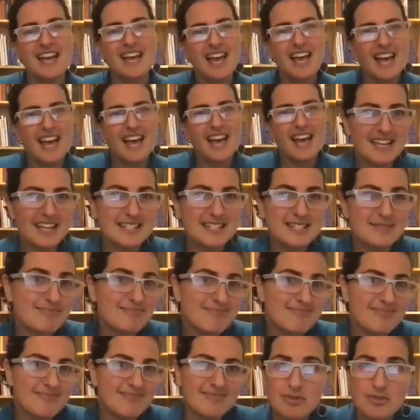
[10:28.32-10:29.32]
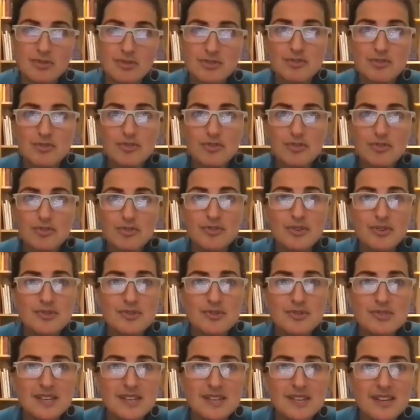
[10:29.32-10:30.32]
and there was
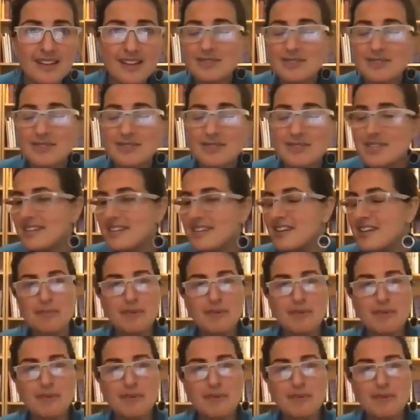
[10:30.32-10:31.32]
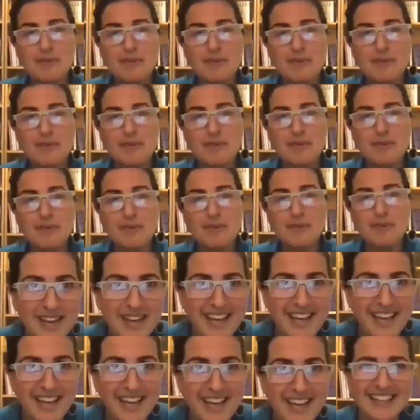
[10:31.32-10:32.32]
refusal. It's like, no, I'm not going to
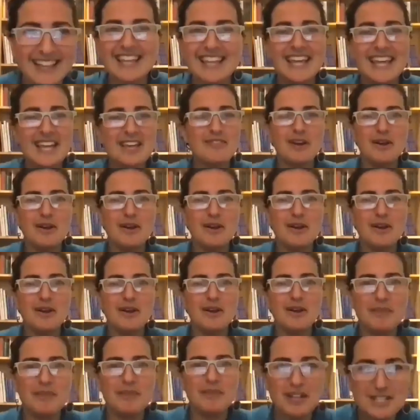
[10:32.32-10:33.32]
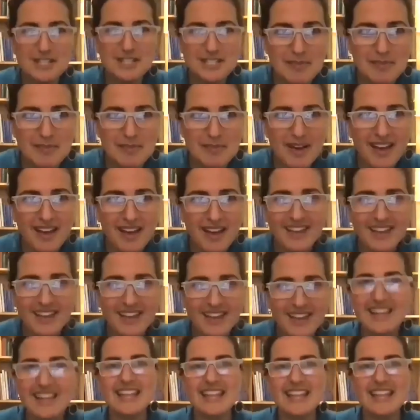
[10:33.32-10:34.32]
participate. Like, thank you very much, Ima. Like,
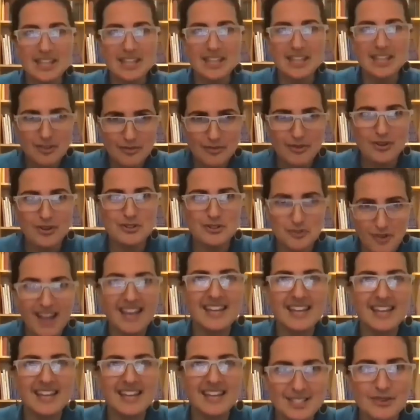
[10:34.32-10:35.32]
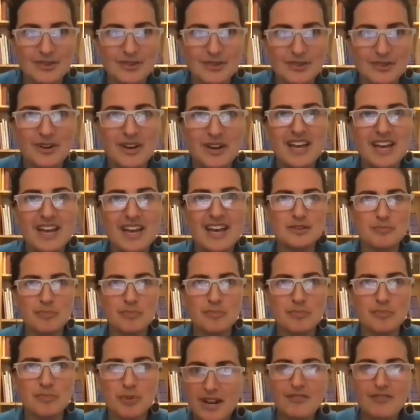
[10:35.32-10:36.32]
thank you for trying to
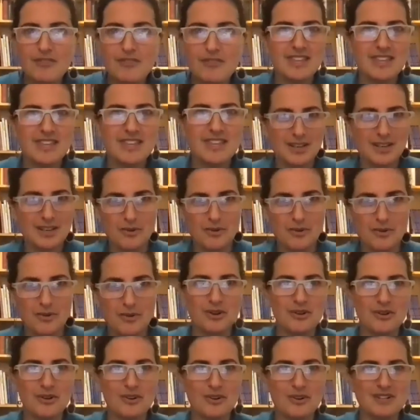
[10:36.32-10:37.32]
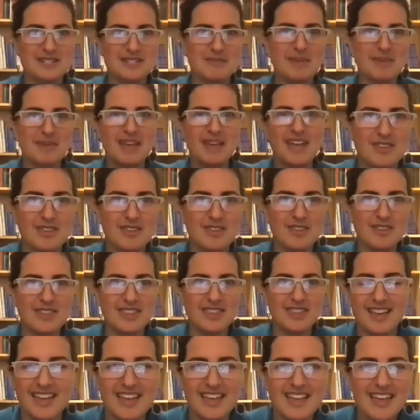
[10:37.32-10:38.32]
put everything in order and to make
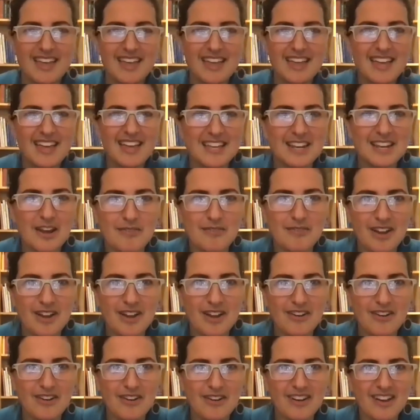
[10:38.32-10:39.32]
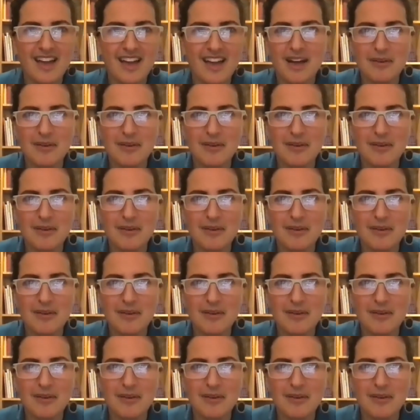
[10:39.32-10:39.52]
everything, very,